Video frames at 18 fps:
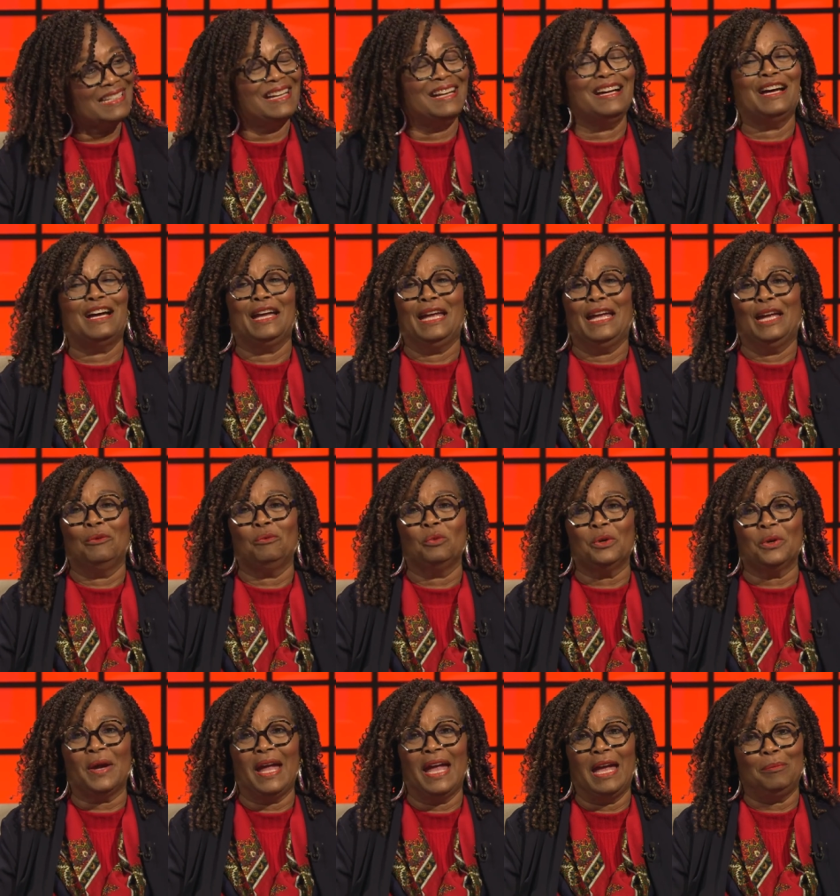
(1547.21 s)
uh, and we're
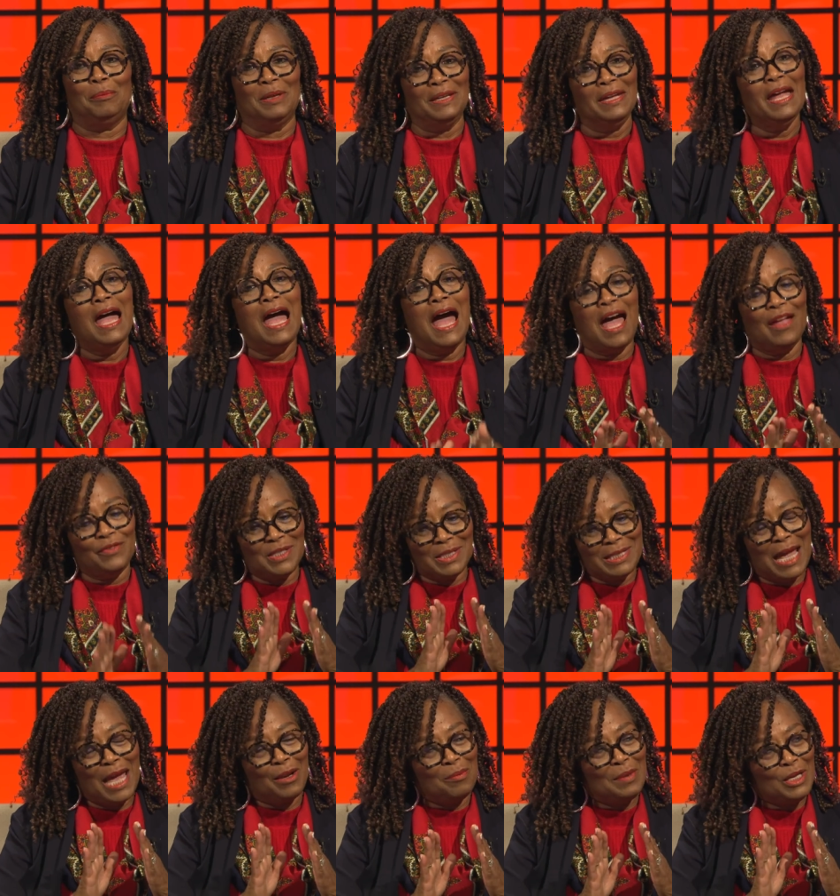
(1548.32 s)
happy. I just
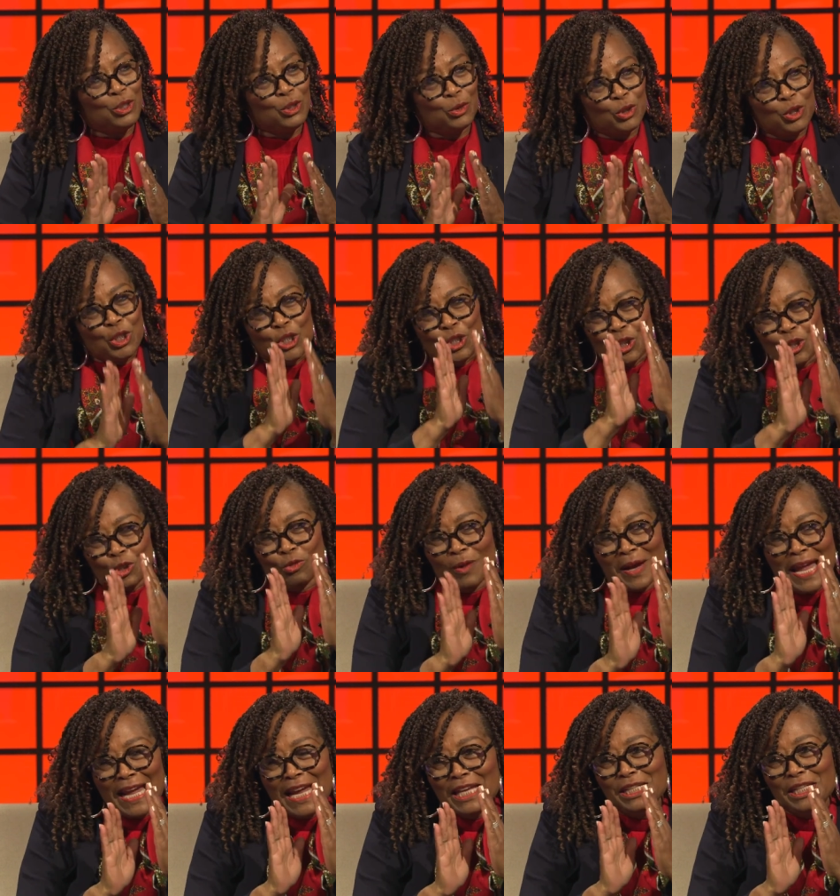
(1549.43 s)
got to make sure she's
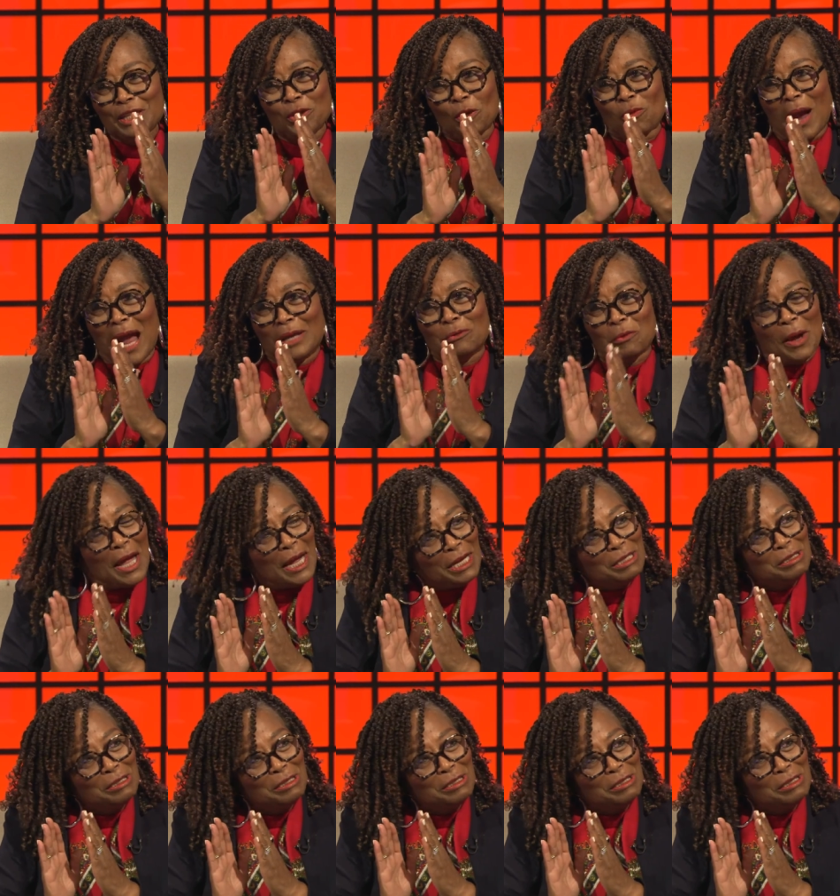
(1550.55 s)
trained in the right way.